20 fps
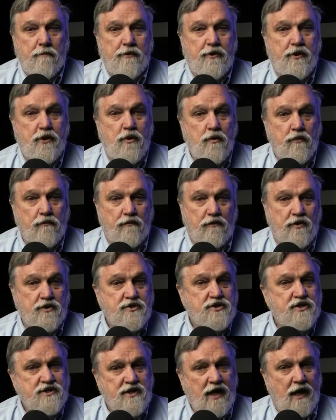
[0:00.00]
But the
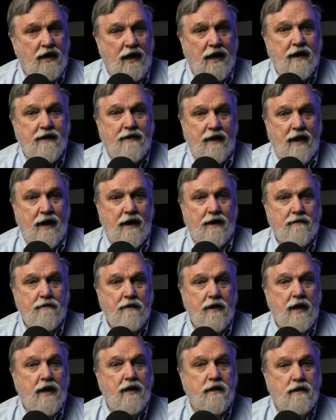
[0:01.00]
universe is not like that,
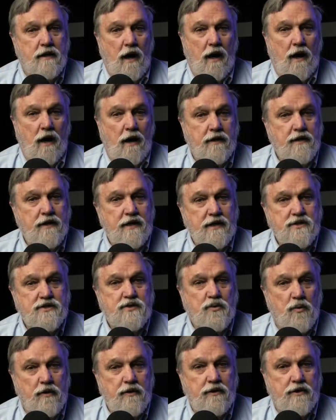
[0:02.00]
and God is
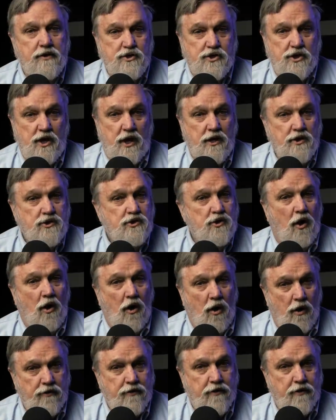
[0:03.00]
going to judge
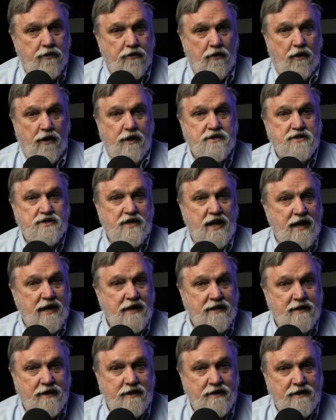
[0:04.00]
all the thoughts
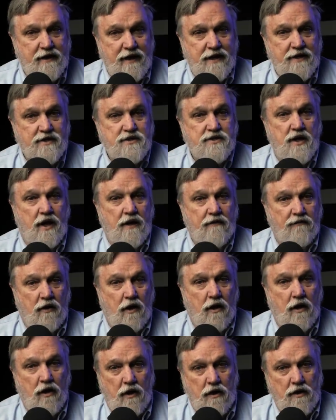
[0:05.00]
and intents of
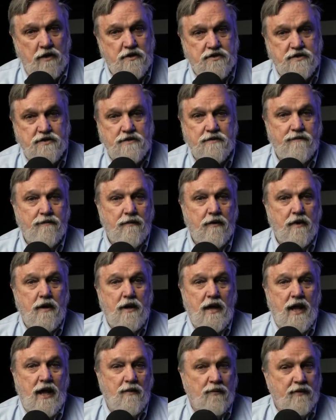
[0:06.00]
our hearts.
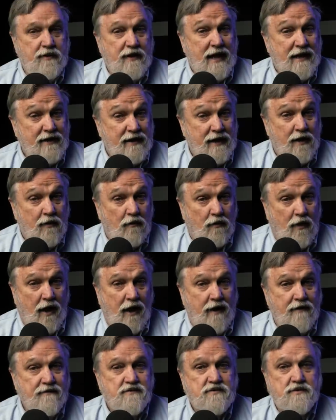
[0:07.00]
And when that day
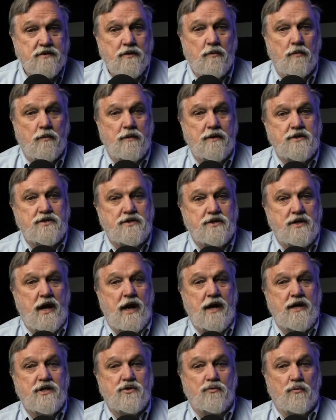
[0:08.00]
arrives, when the
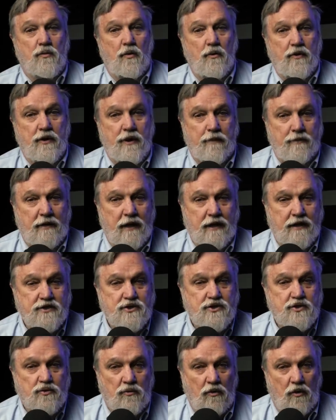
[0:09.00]
sky is rolled up like a
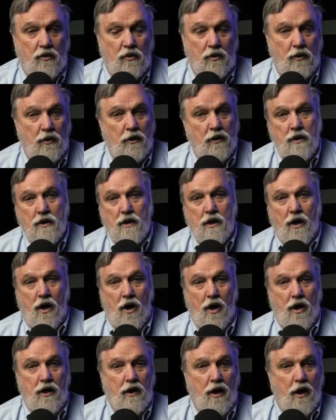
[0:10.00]
scroll,
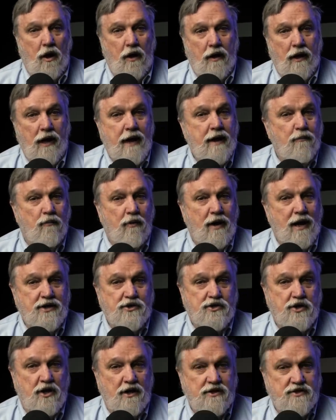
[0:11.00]
all our lame
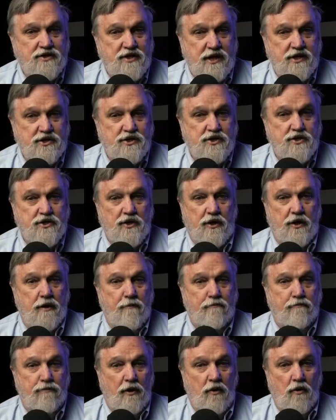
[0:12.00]
rationalizations are going to
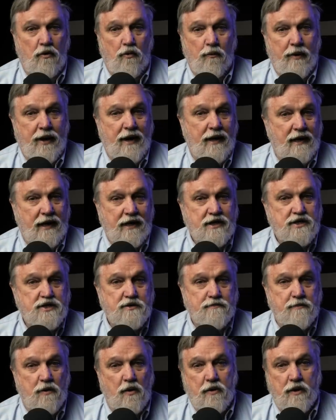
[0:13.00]
blow away like
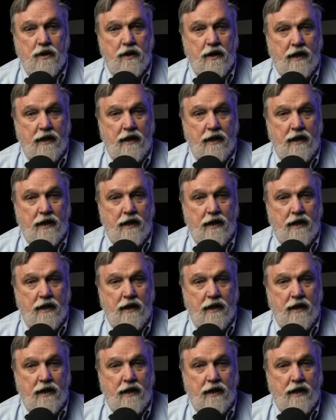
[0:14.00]
smoke in a